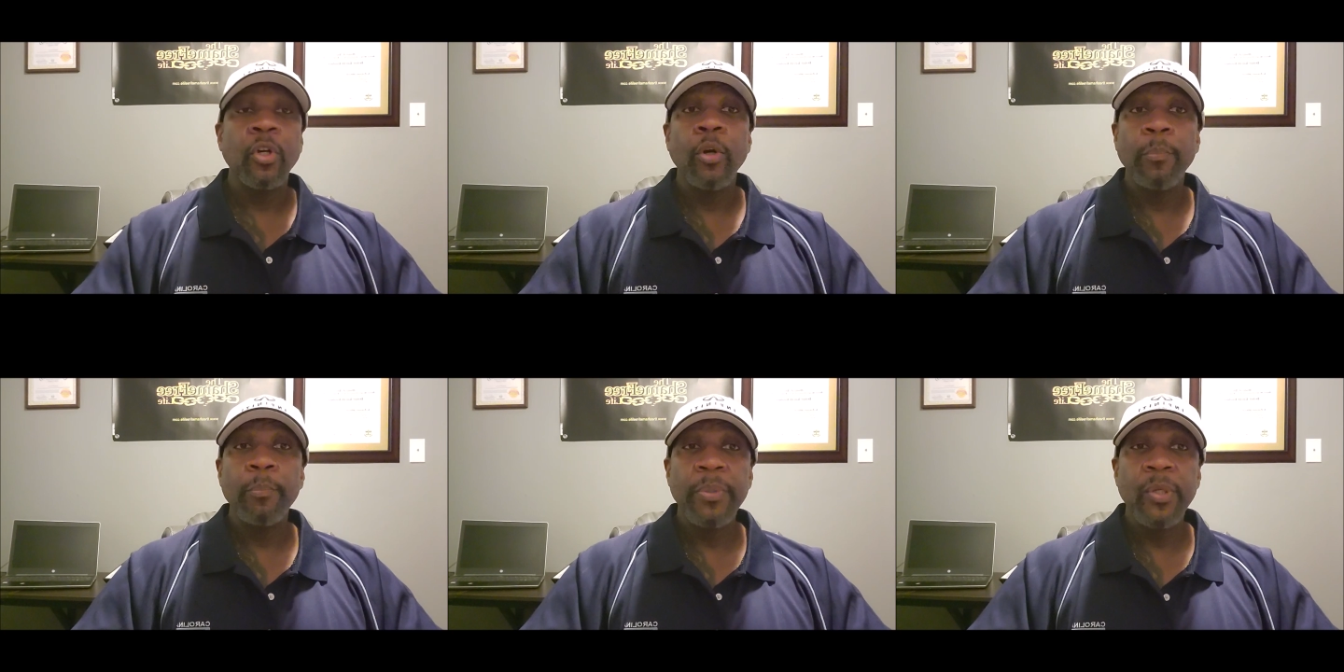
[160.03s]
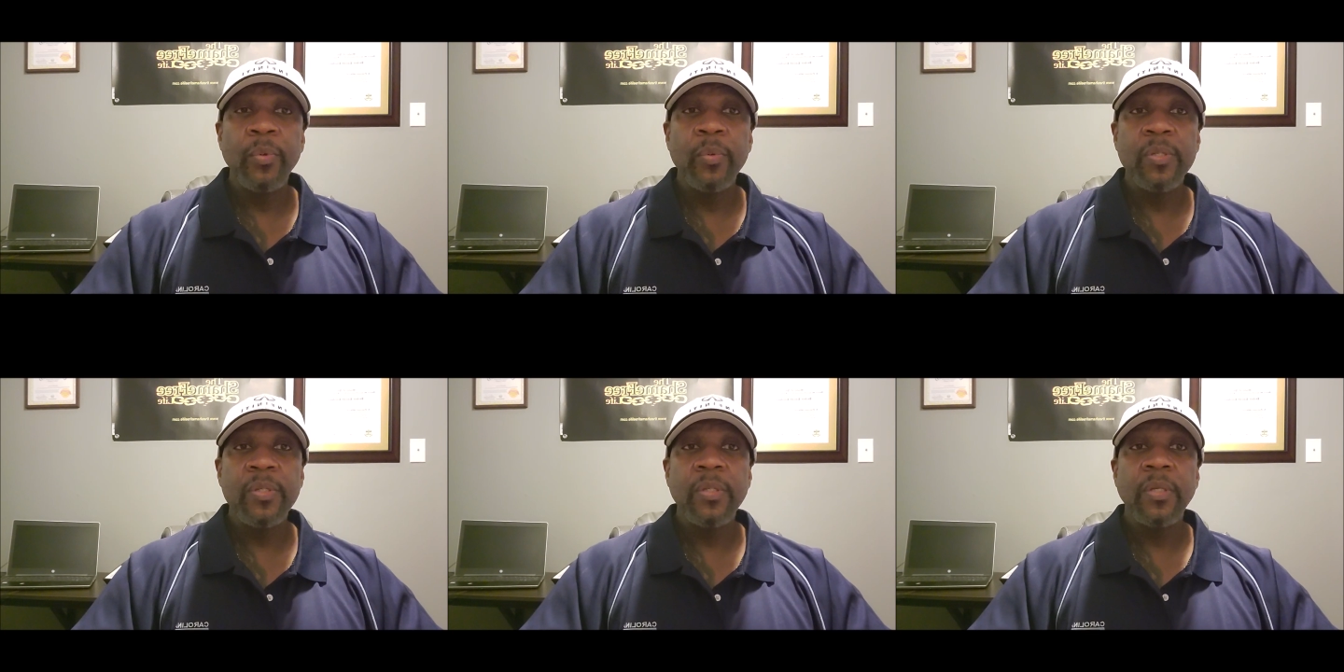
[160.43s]

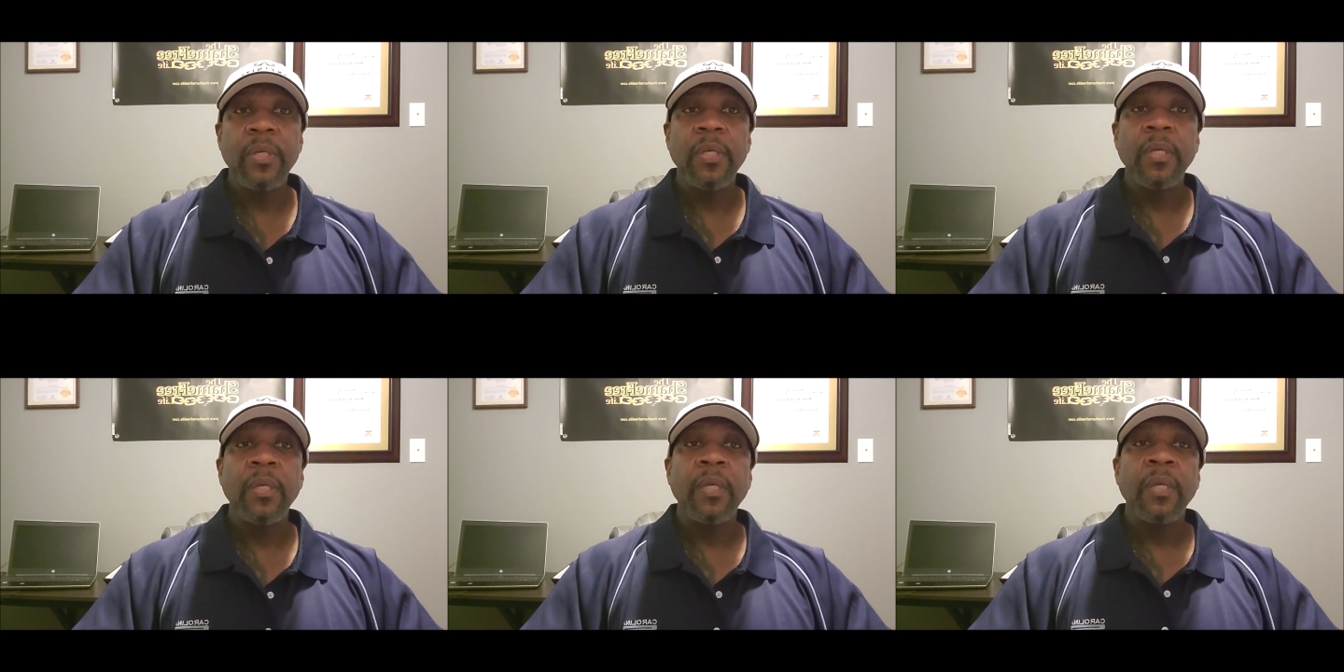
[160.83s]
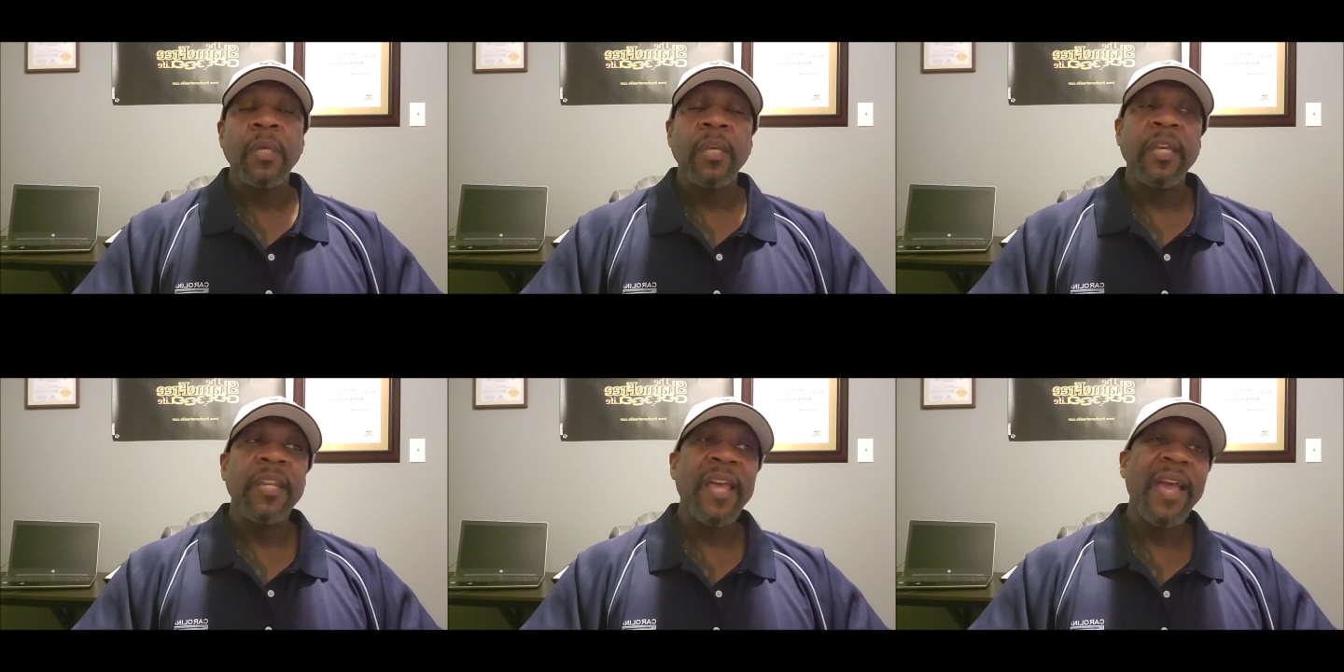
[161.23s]
abuse,
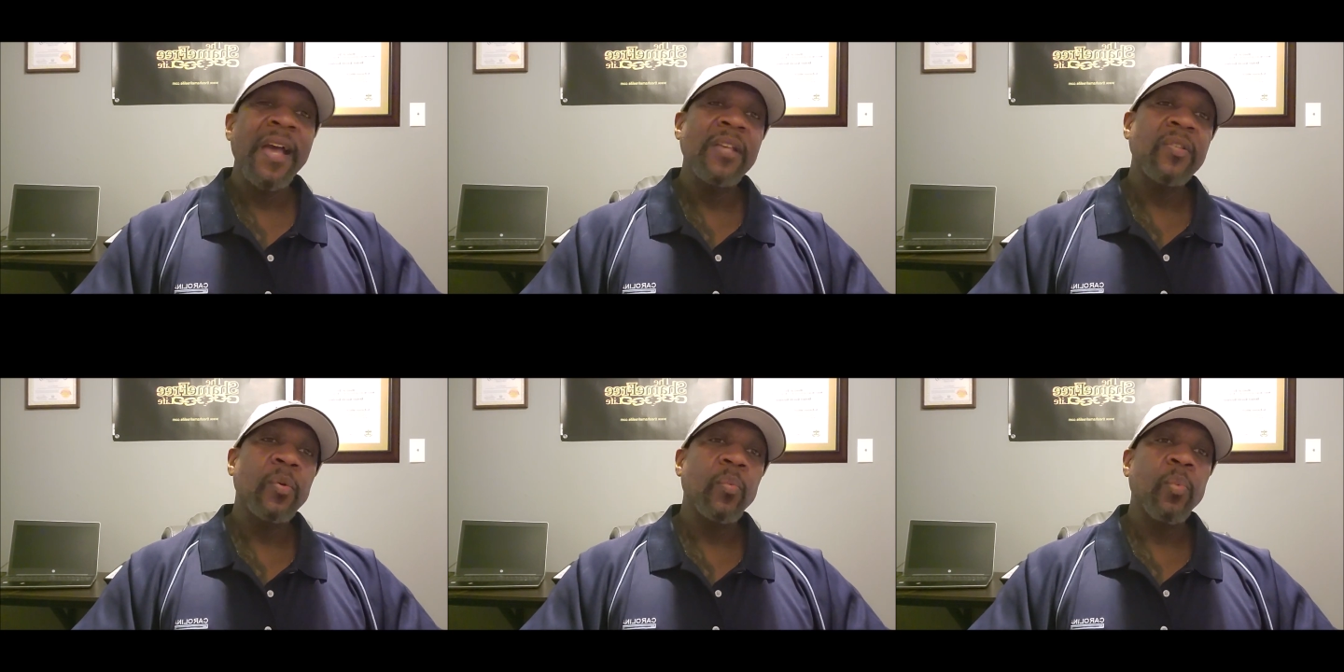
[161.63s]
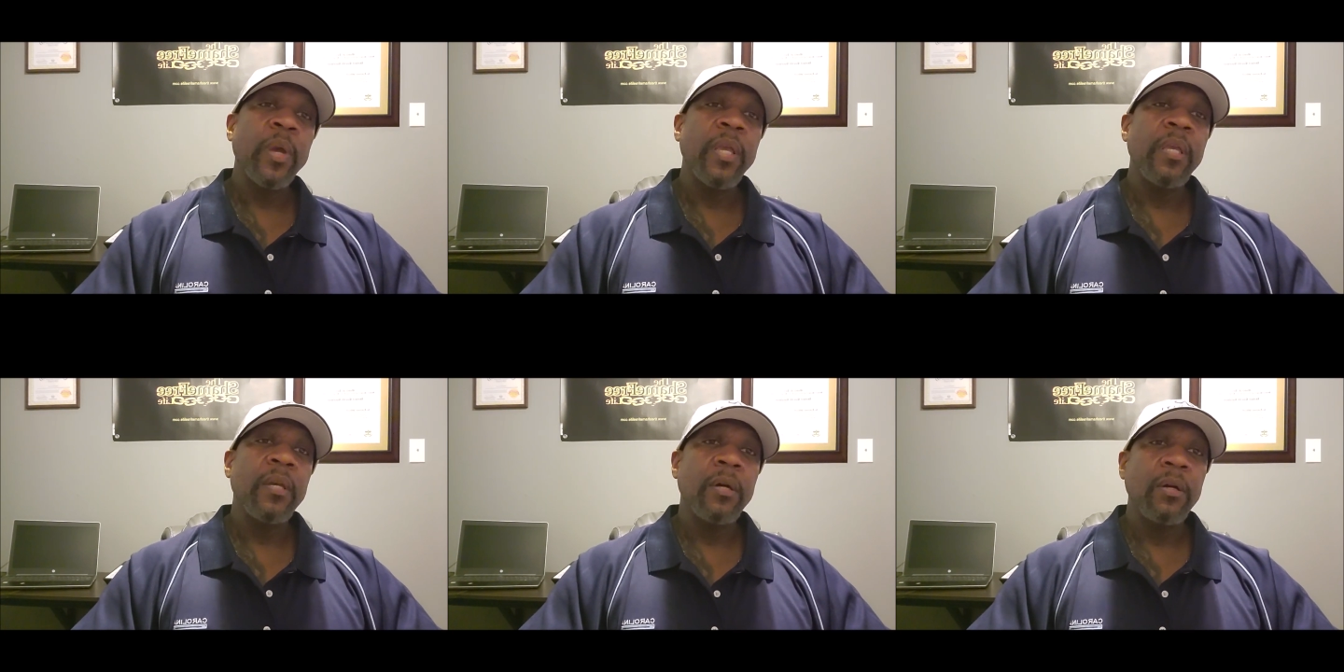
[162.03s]
it has a way